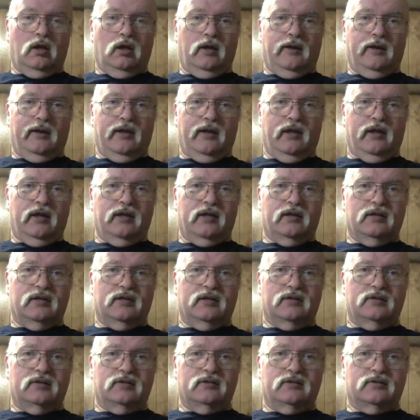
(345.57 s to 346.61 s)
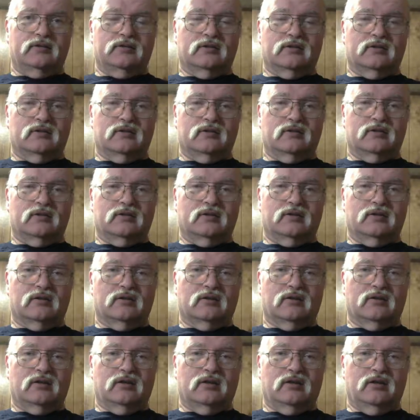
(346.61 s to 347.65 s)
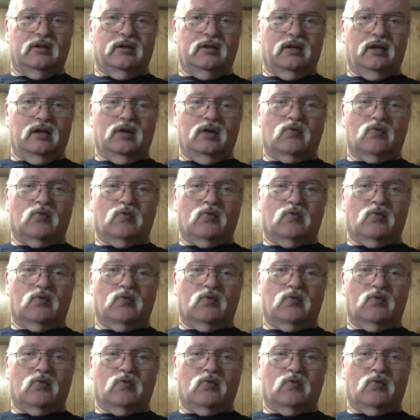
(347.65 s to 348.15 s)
and a